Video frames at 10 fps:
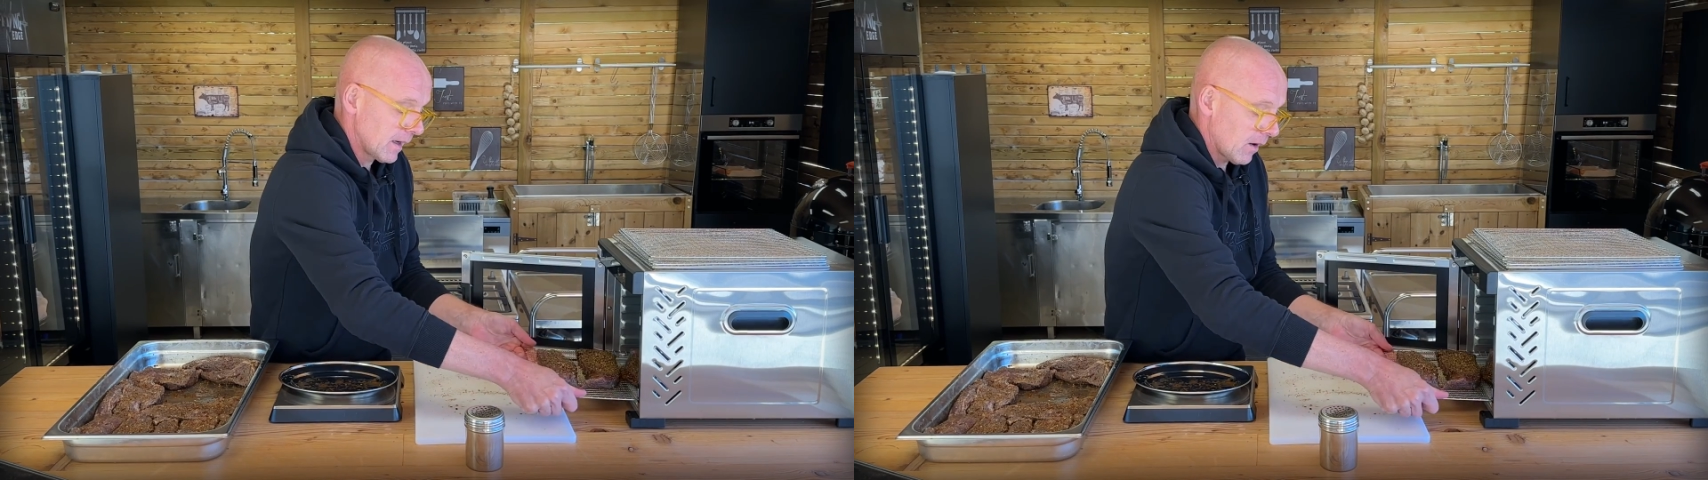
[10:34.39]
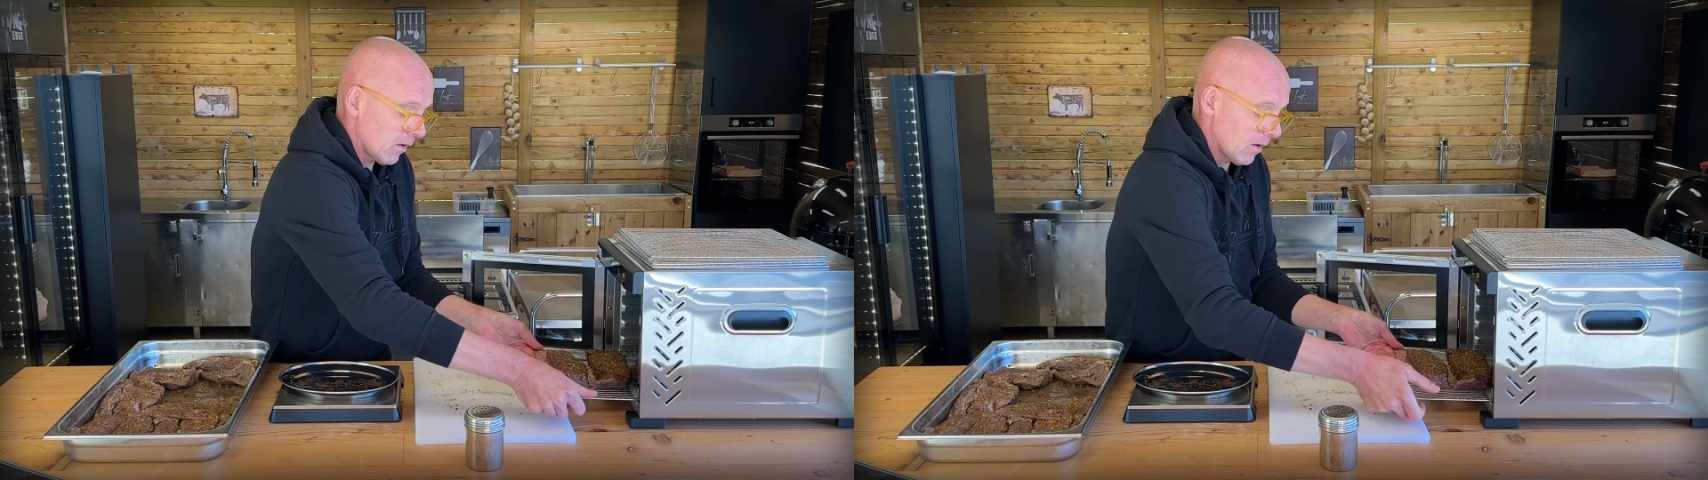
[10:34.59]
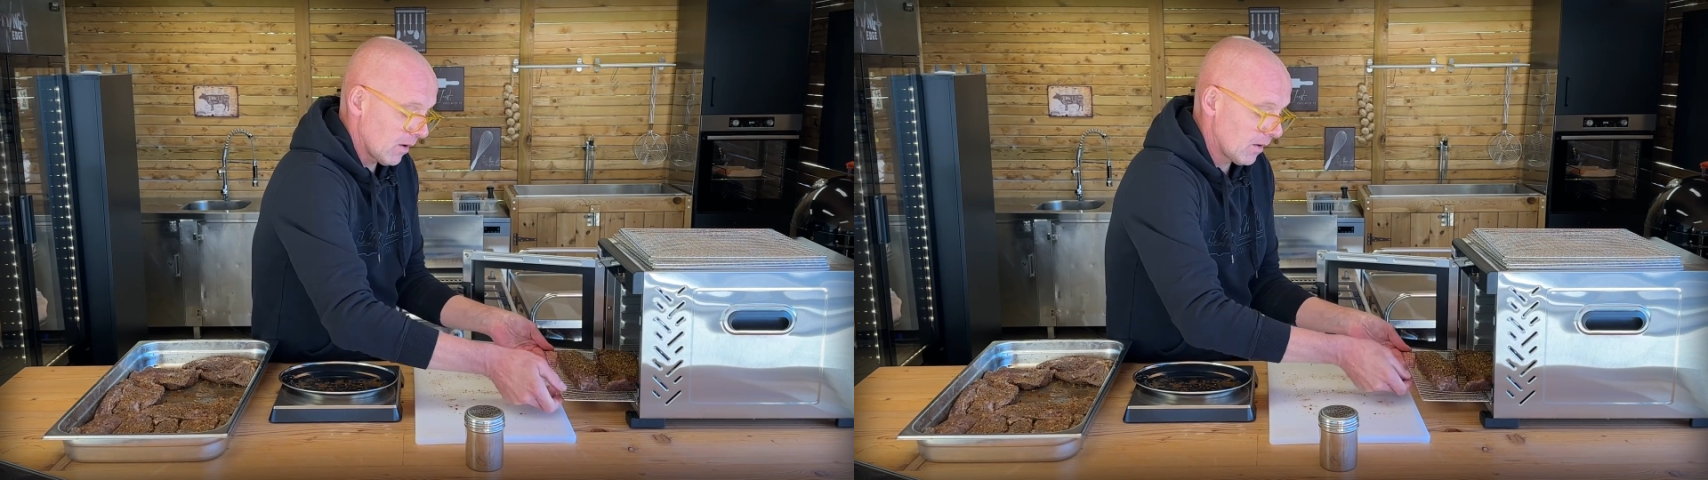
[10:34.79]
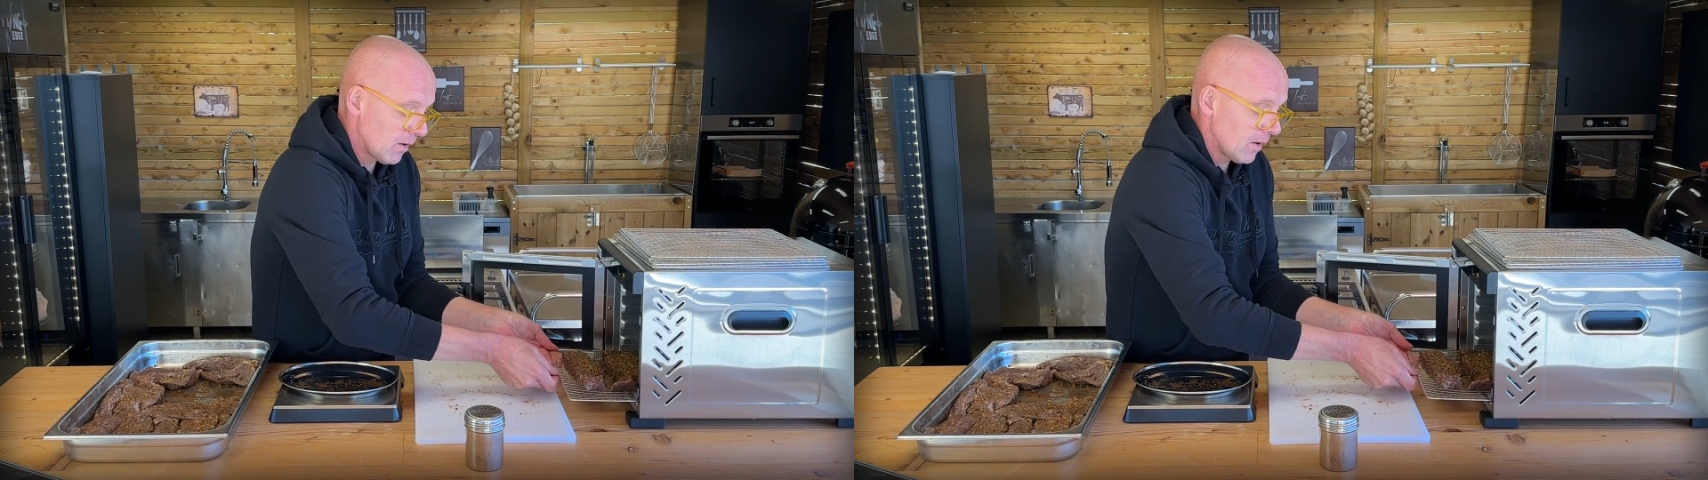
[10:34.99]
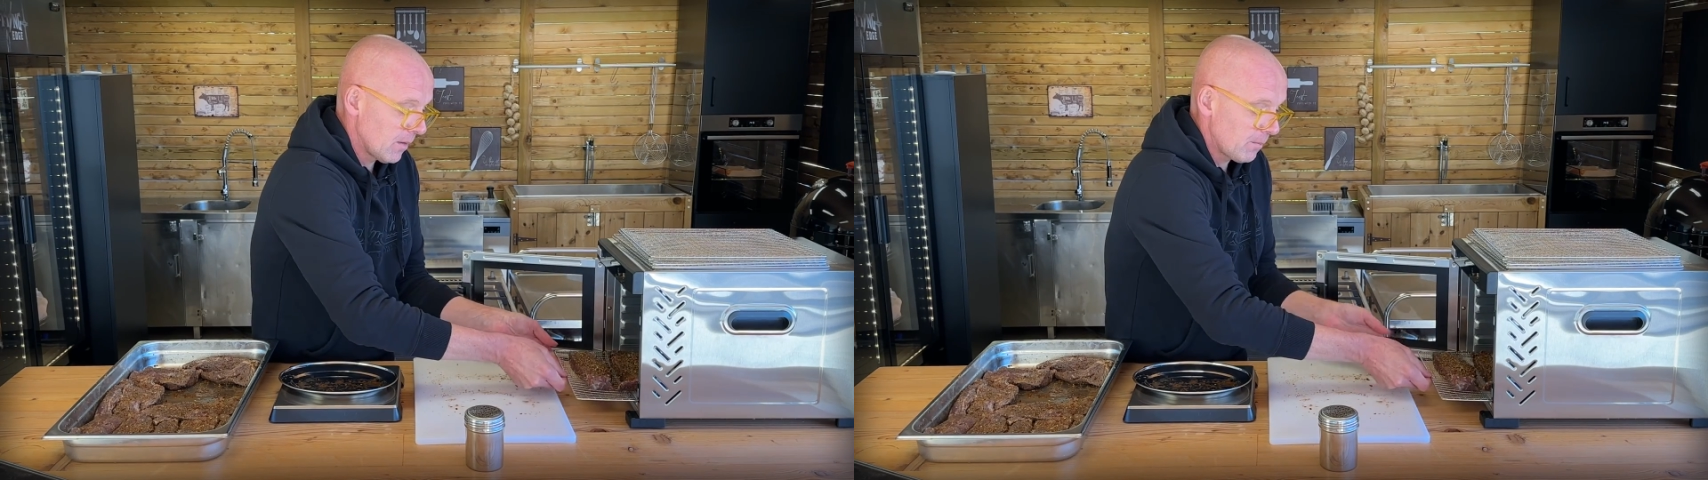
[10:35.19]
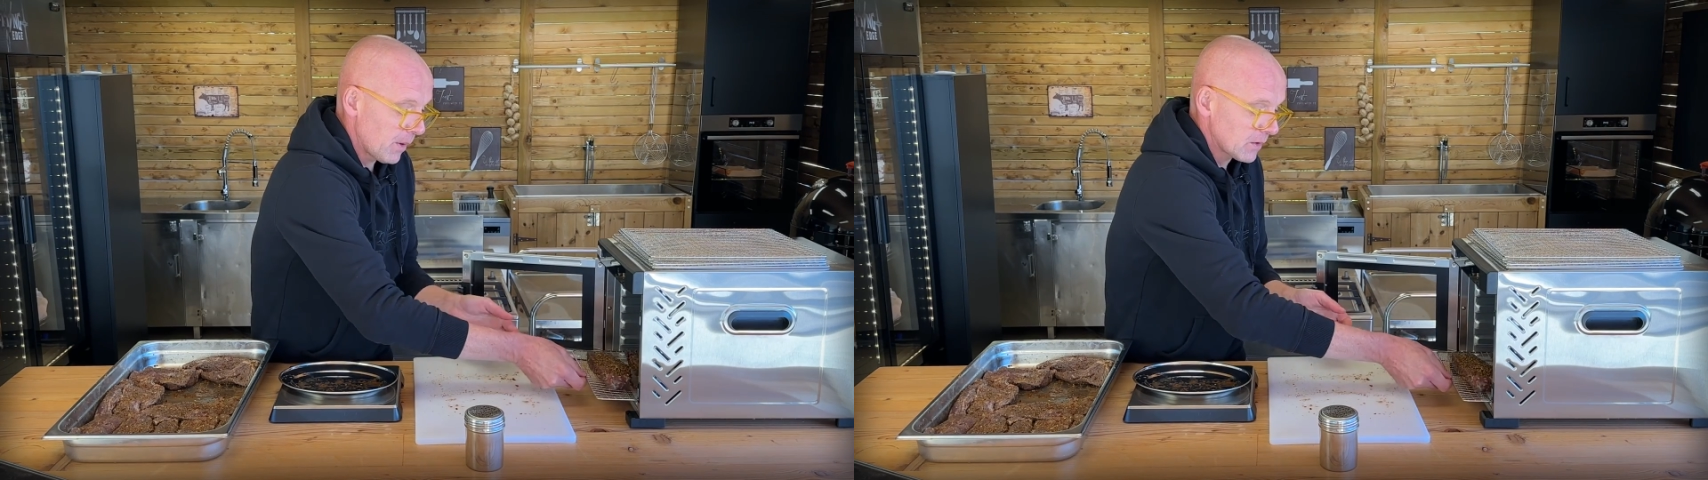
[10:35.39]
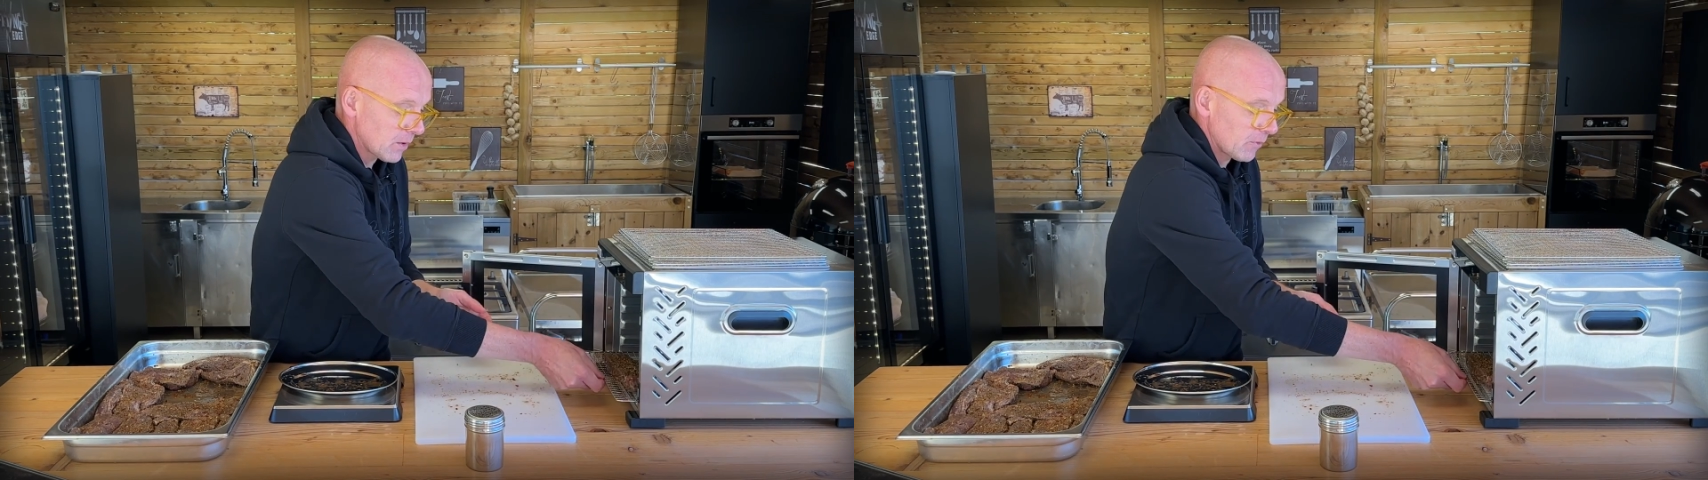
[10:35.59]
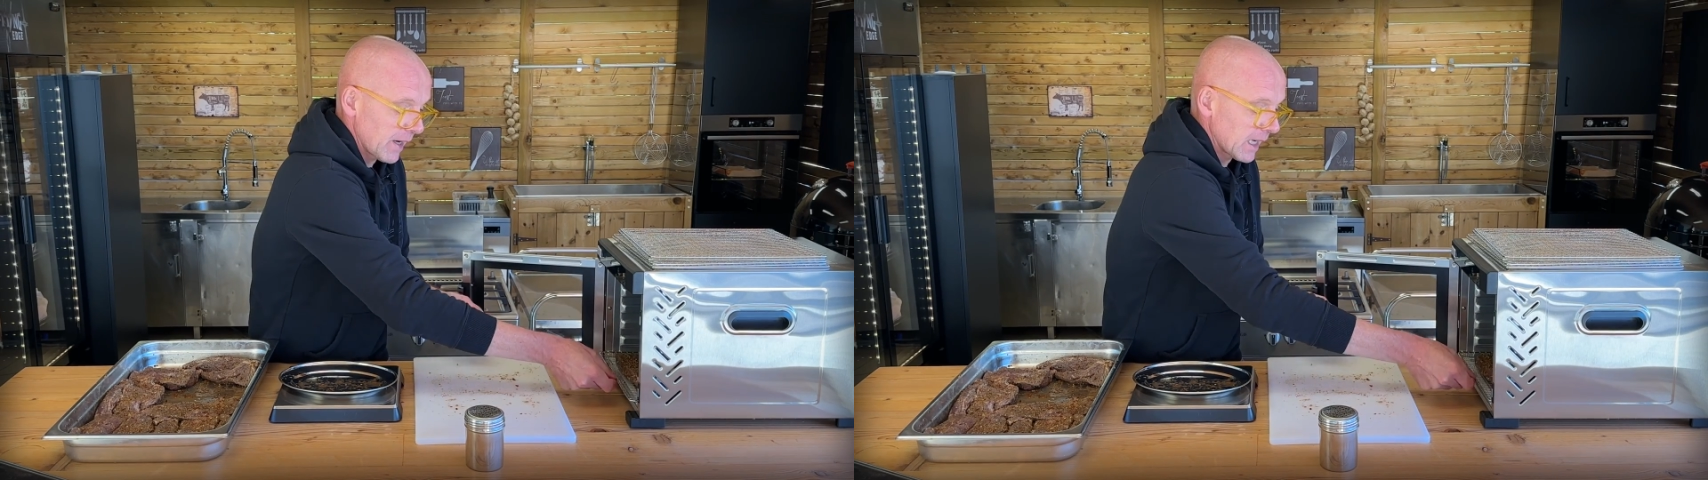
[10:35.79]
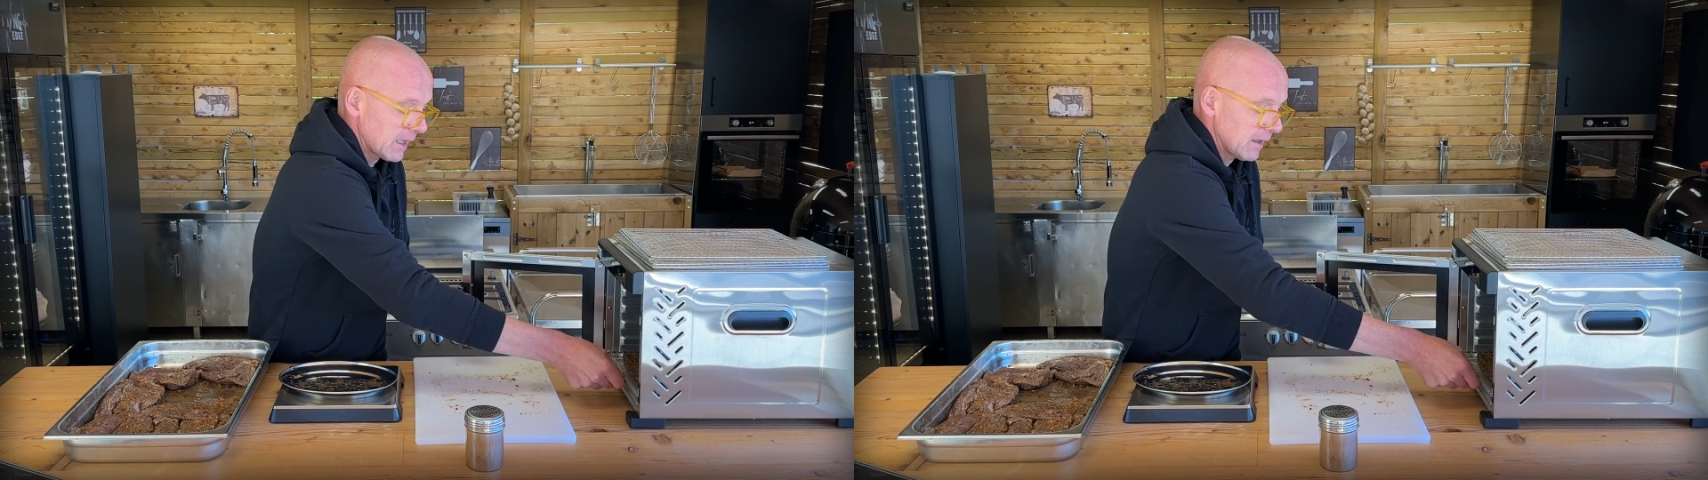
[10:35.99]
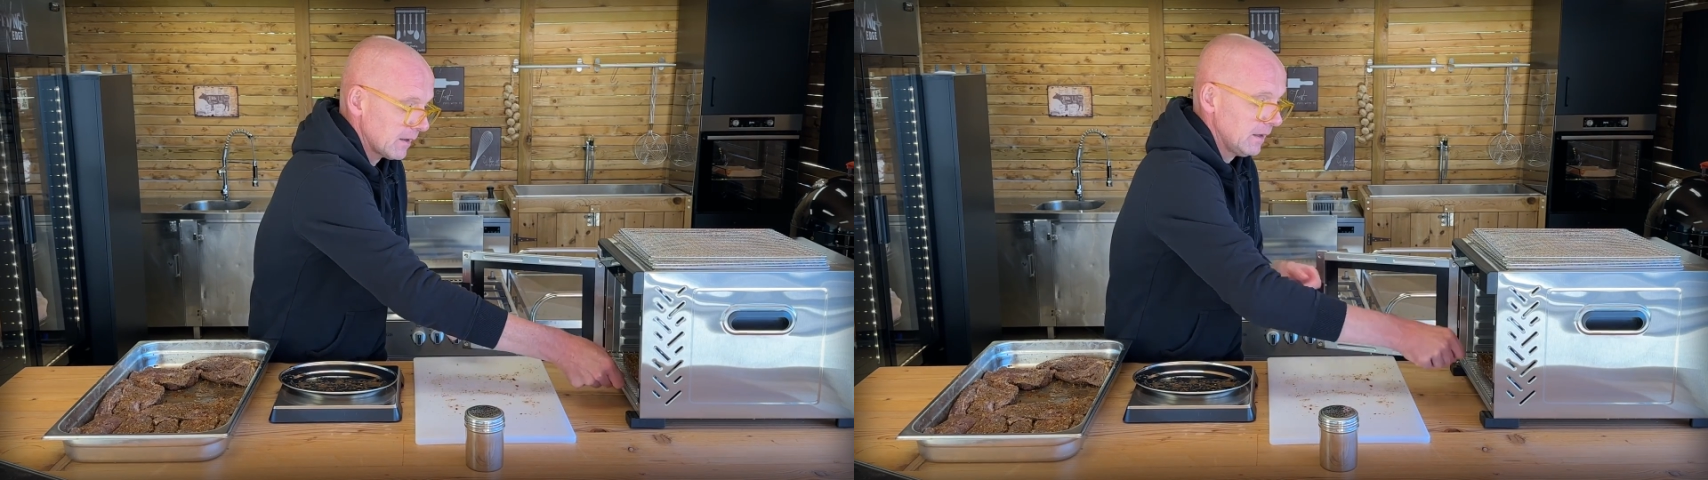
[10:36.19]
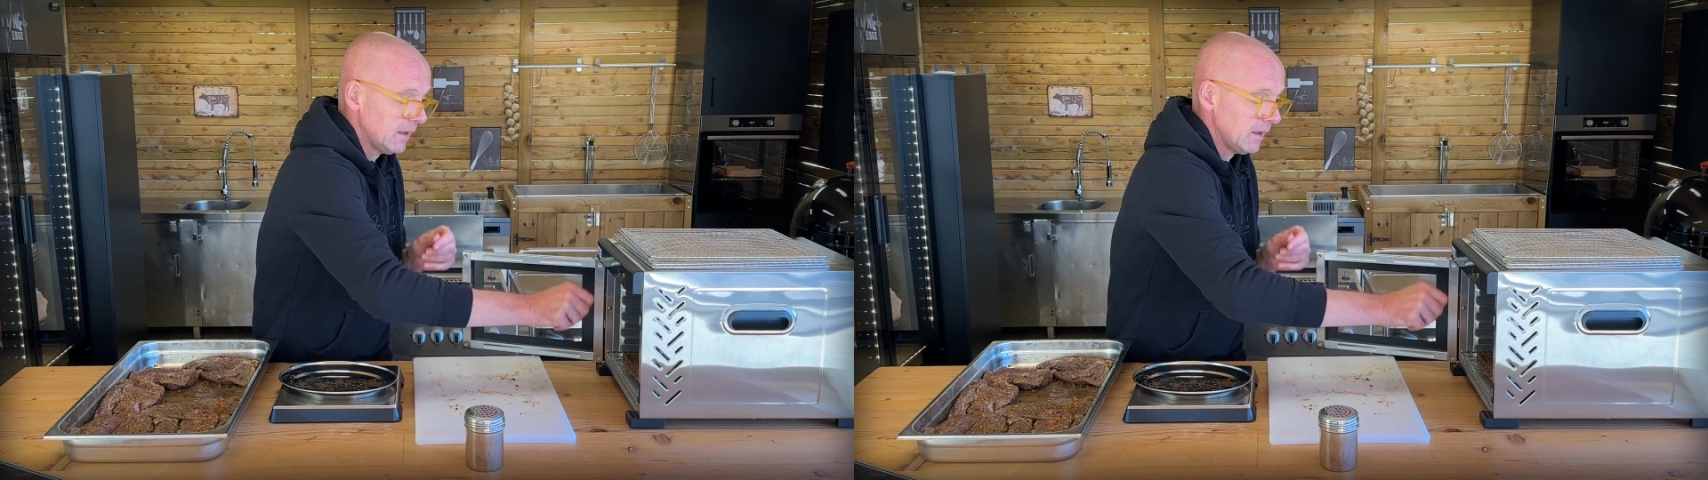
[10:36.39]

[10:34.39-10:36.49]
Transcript: our bottom rack here,